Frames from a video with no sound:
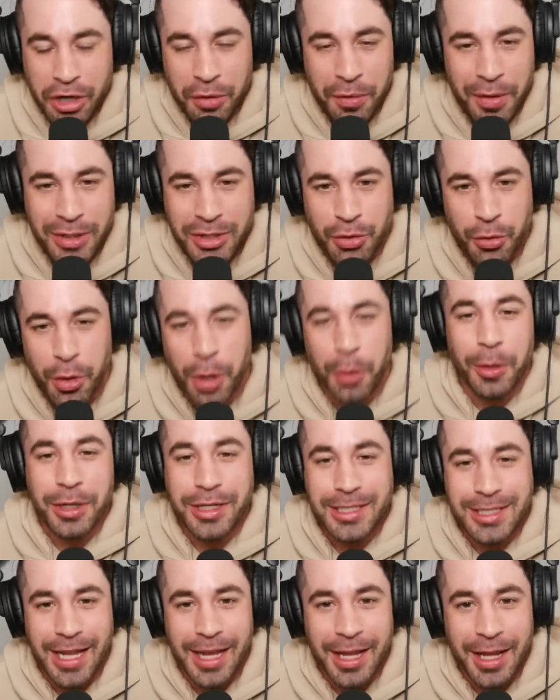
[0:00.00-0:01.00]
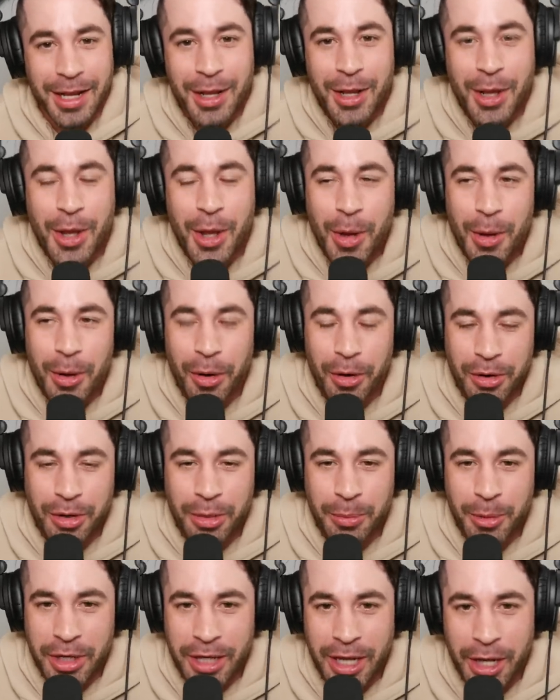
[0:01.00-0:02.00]
I don't know if that's the right way to say it, or
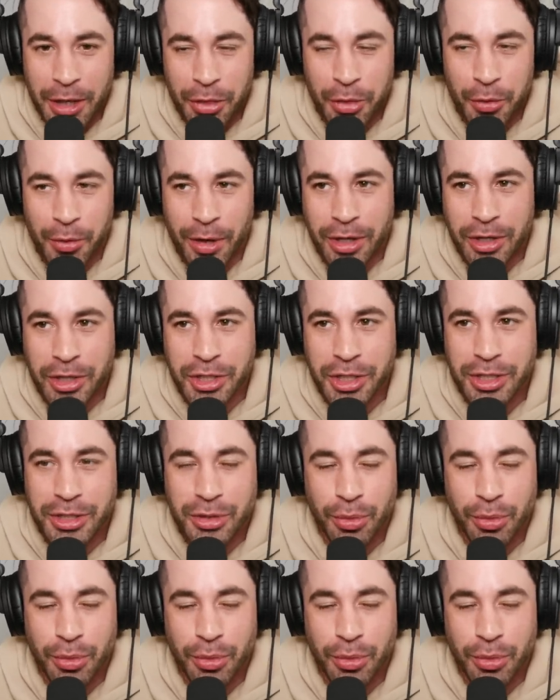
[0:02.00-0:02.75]
communicating through energy.